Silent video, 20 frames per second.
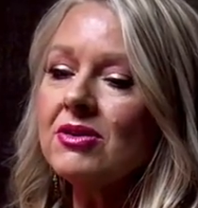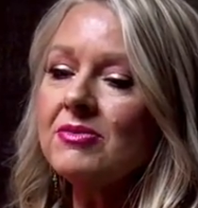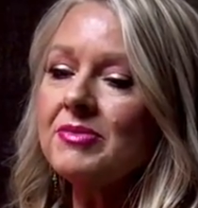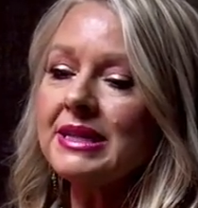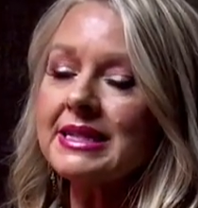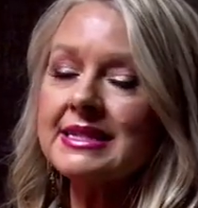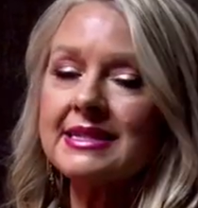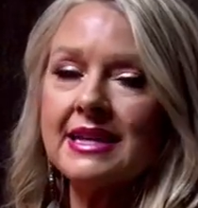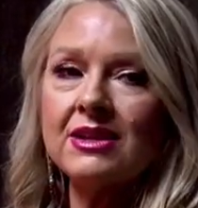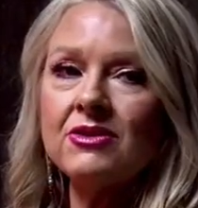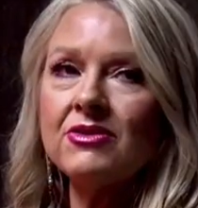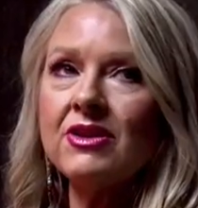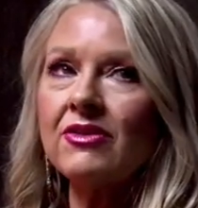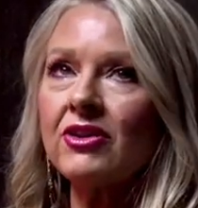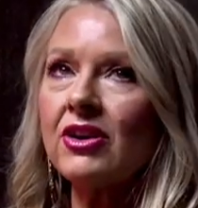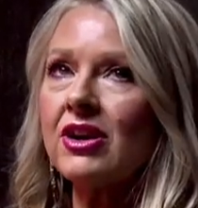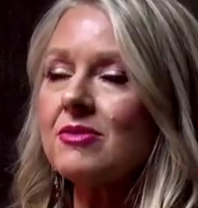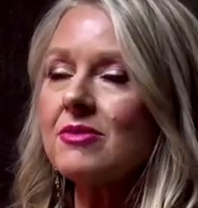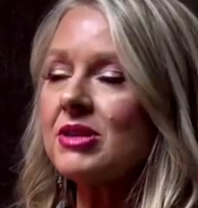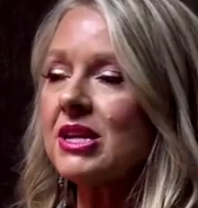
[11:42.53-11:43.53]
because I don't
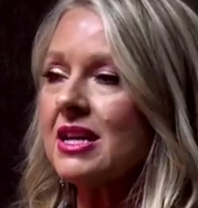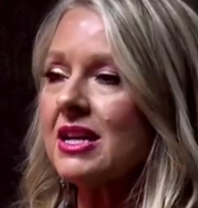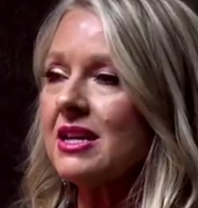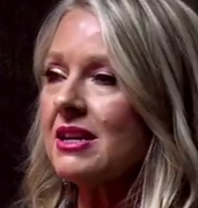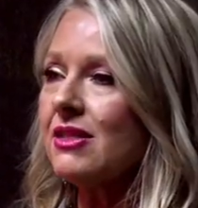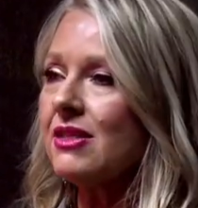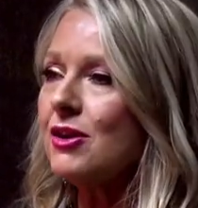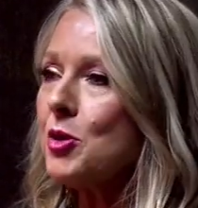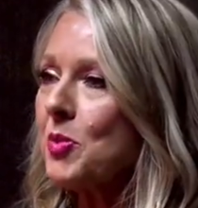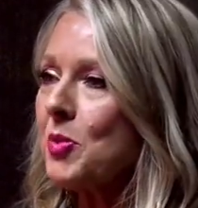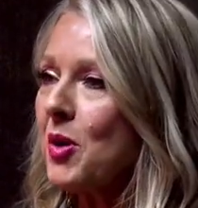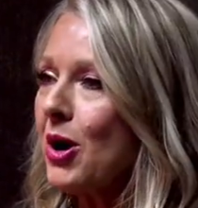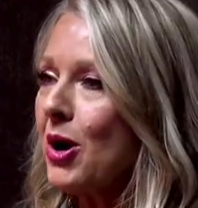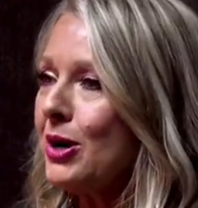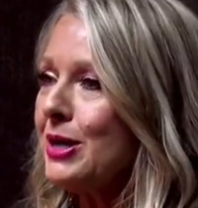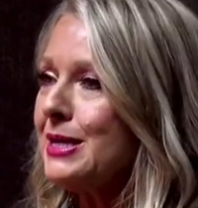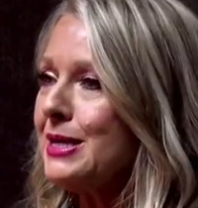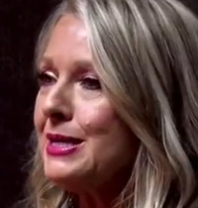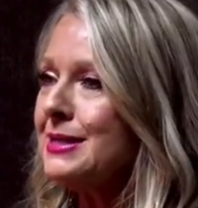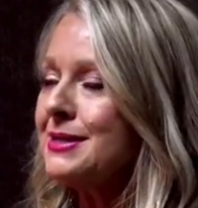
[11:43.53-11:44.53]
ever come to any of their
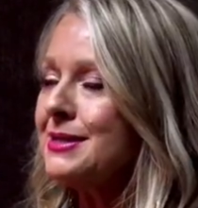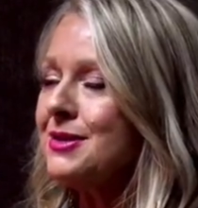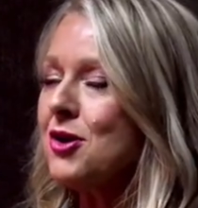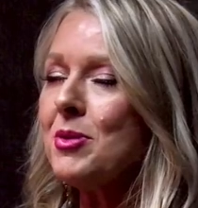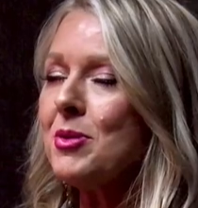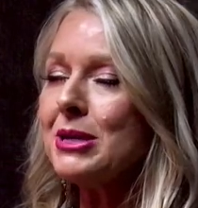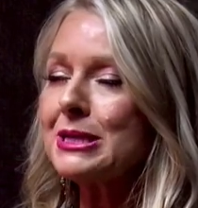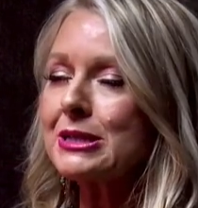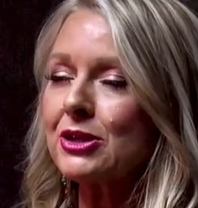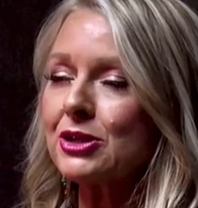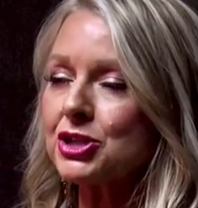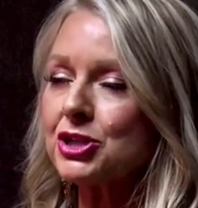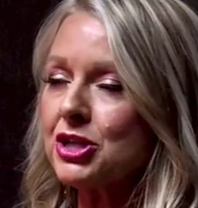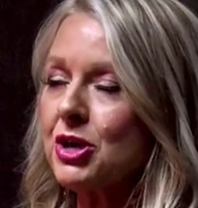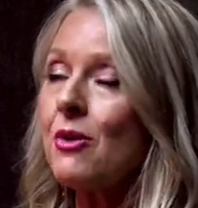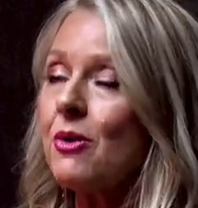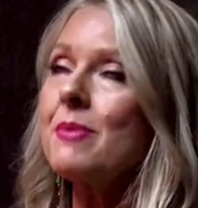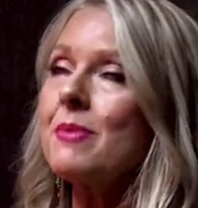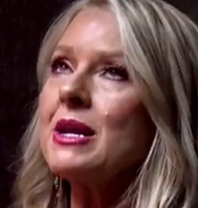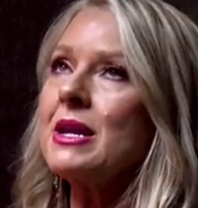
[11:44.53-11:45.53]
parties. Nobody's going to show up.